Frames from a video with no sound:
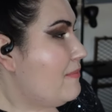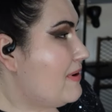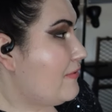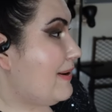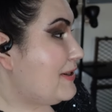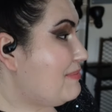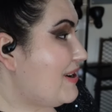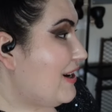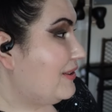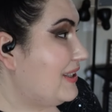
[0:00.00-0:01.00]
But we're about to
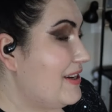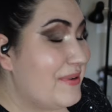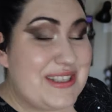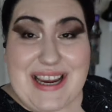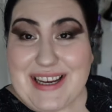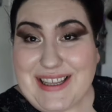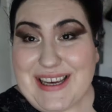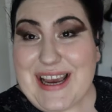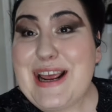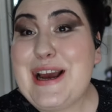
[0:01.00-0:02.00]
put out the
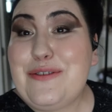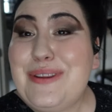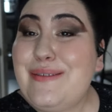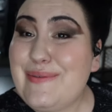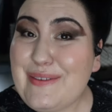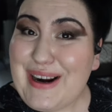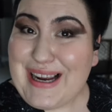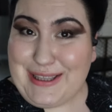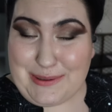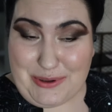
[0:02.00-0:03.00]
recycling, and I don't think we've ever
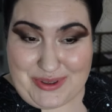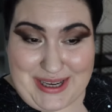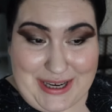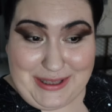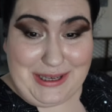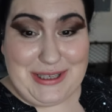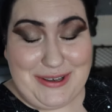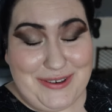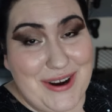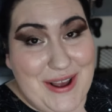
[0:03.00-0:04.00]
had this much recycling,
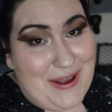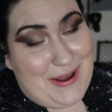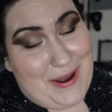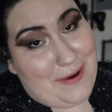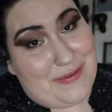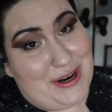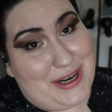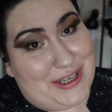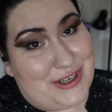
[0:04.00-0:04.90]
so I figured I'd